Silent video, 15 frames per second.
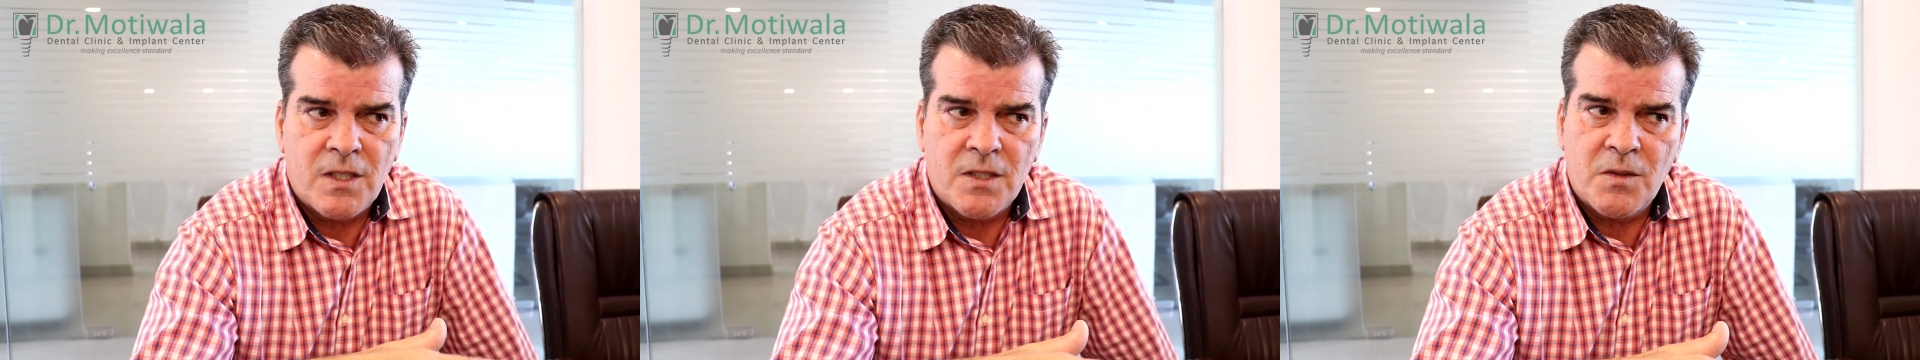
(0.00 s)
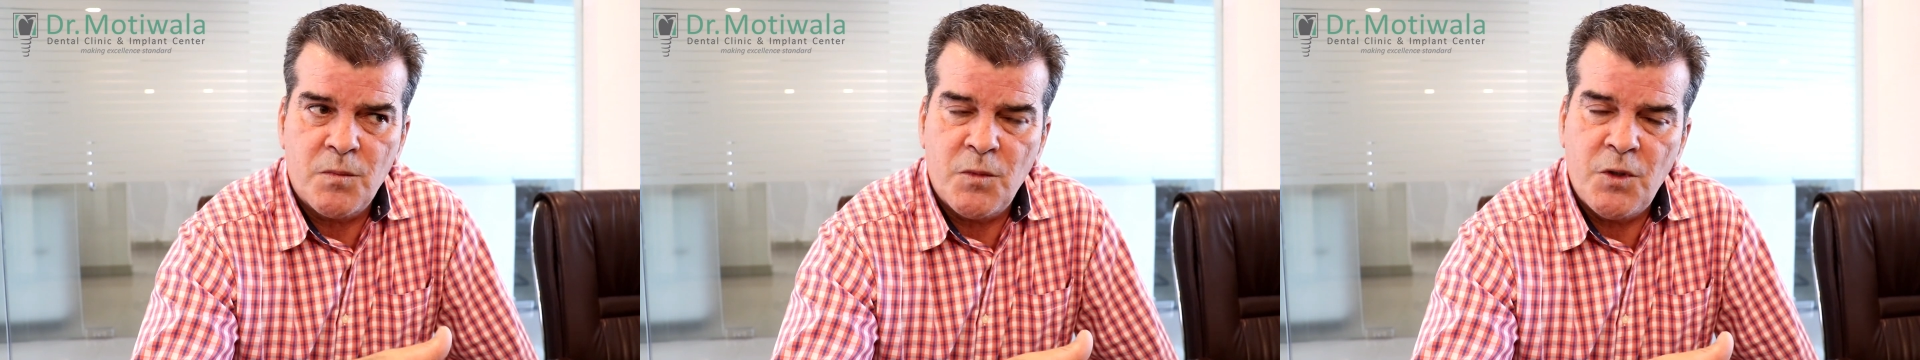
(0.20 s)

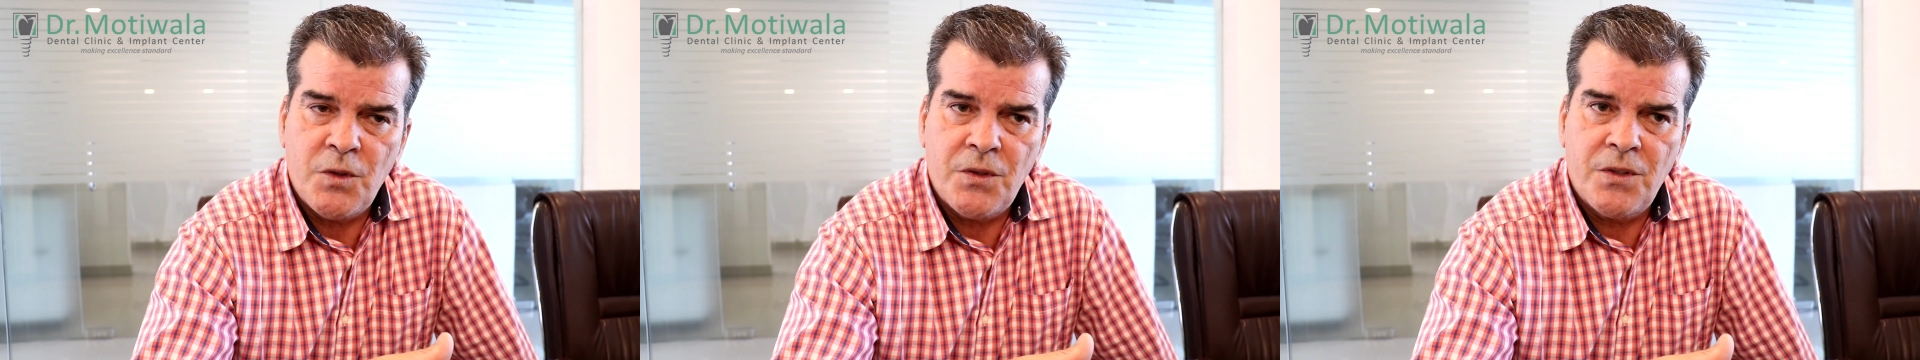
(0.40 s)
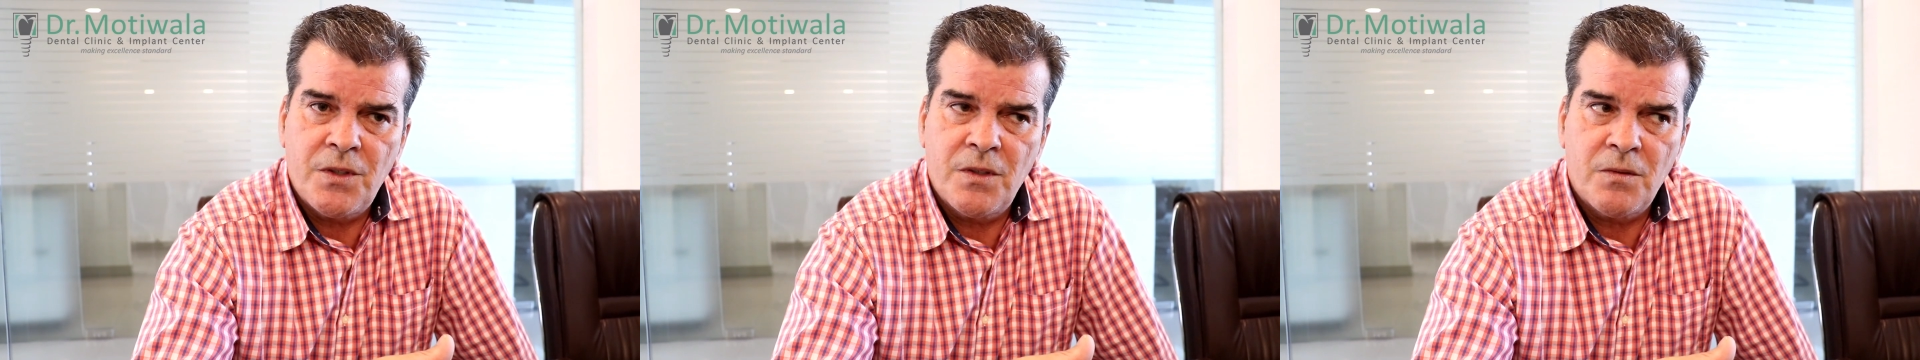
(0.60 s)

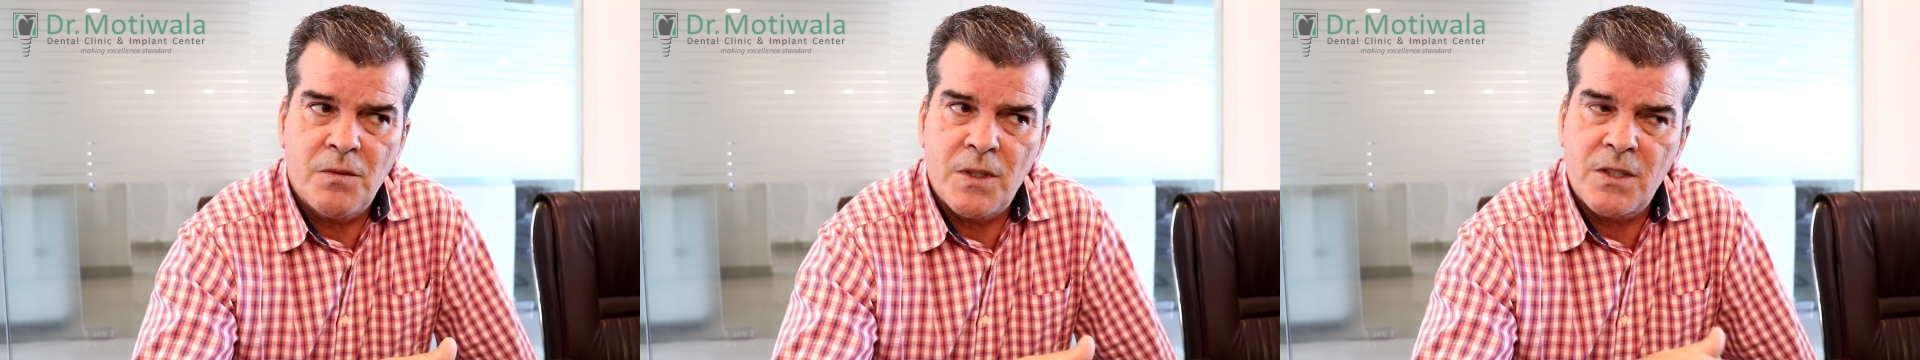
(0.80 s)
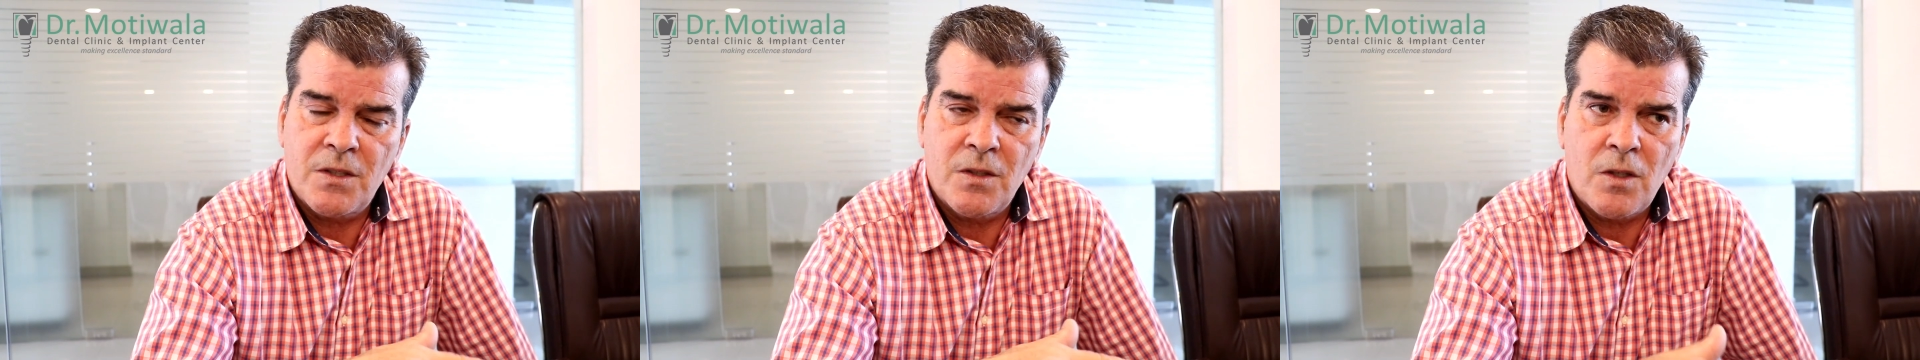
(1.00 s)
smooth.
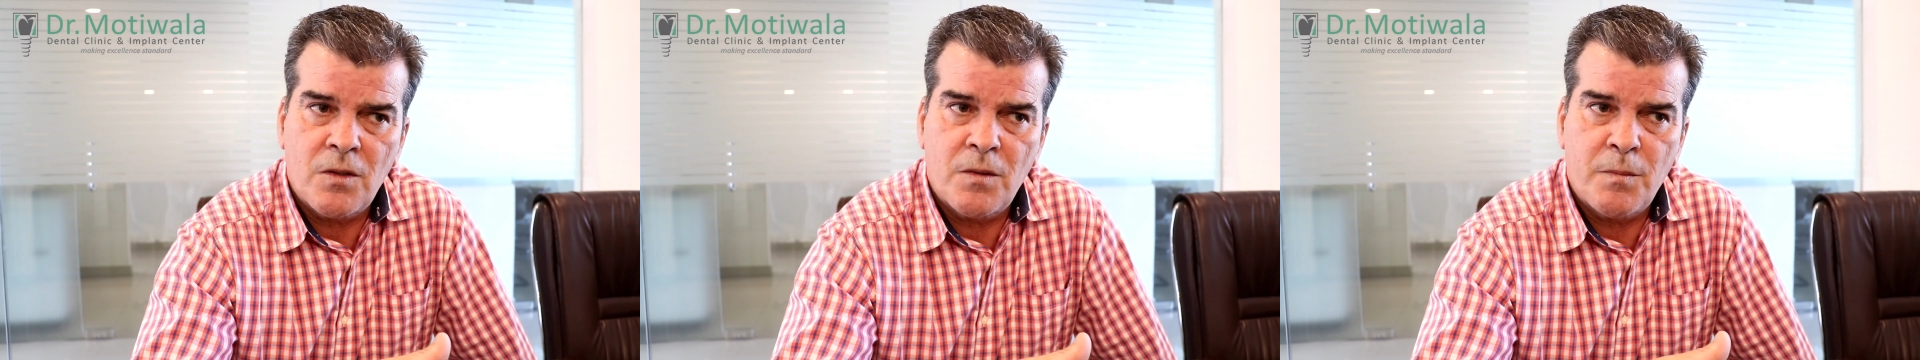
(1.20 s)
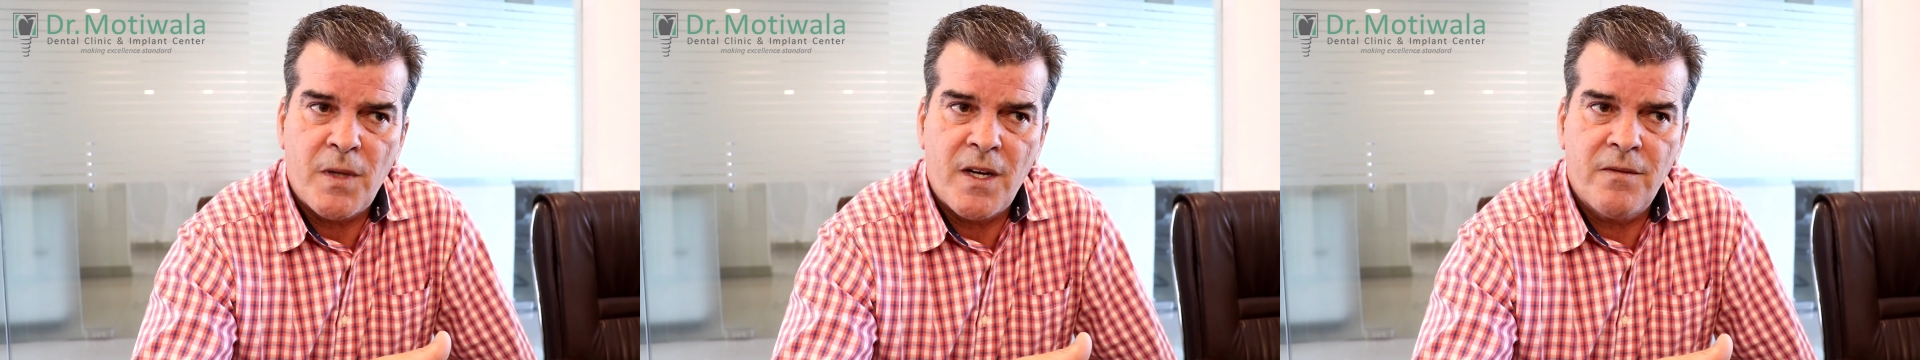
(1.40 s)
Was
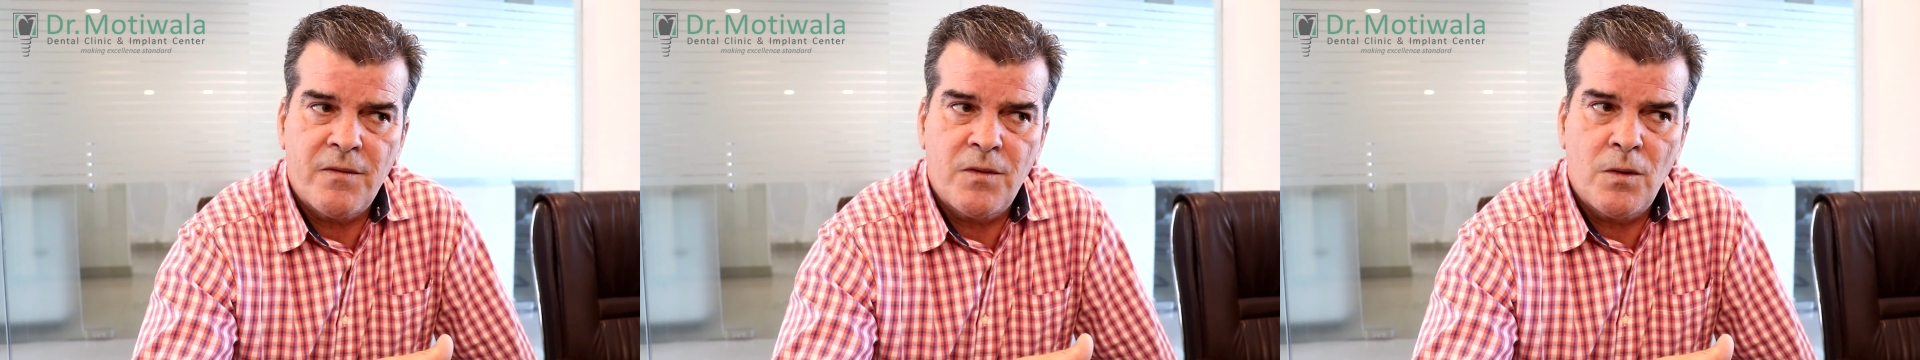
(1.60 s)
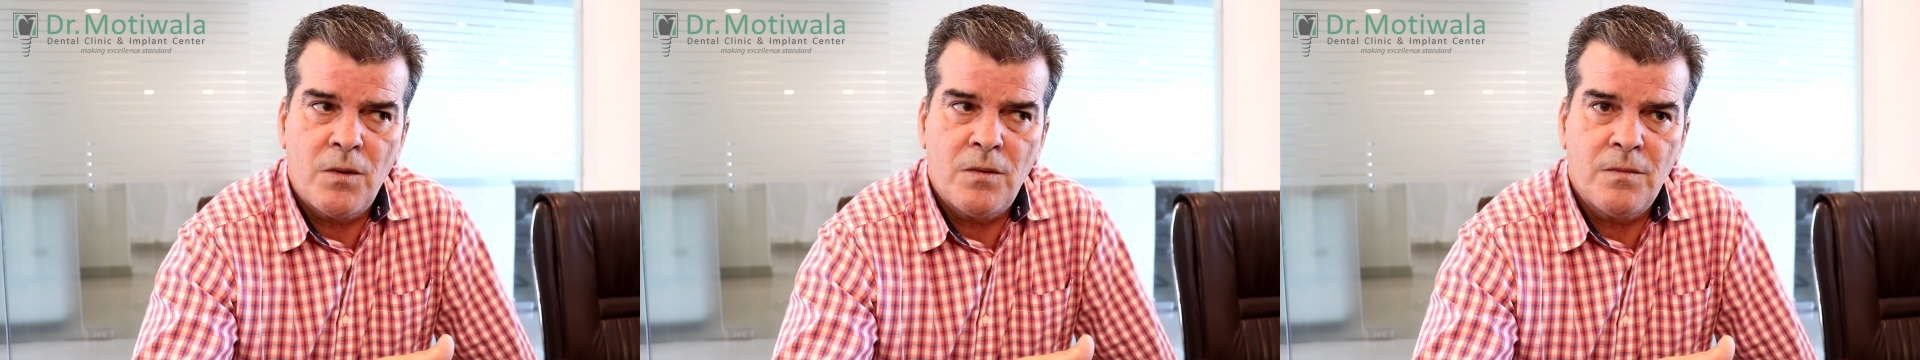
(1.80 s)
not
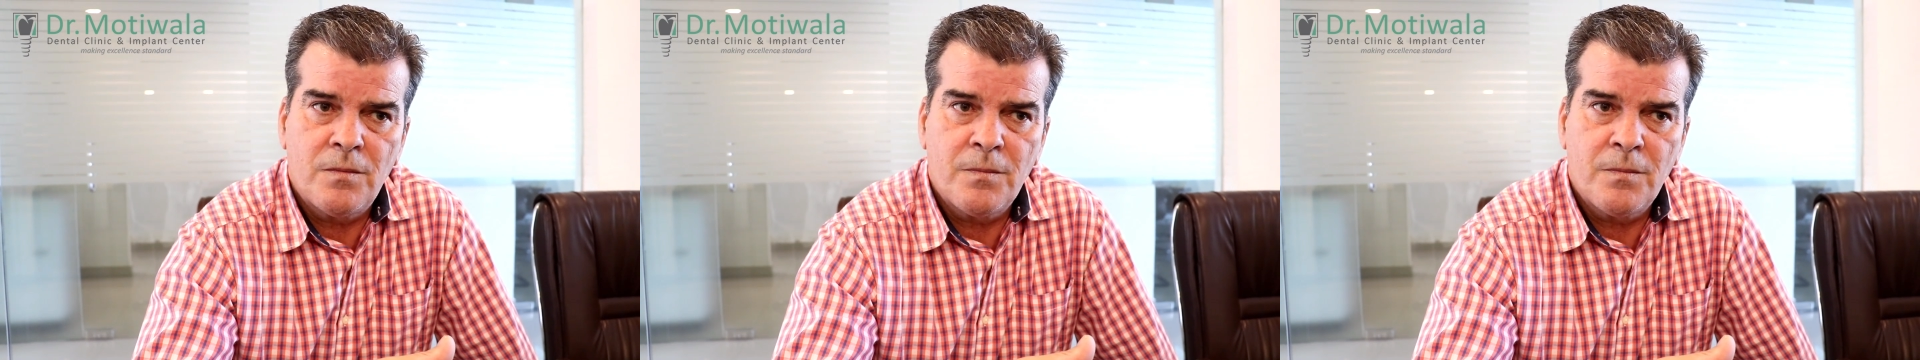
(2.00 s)
painful.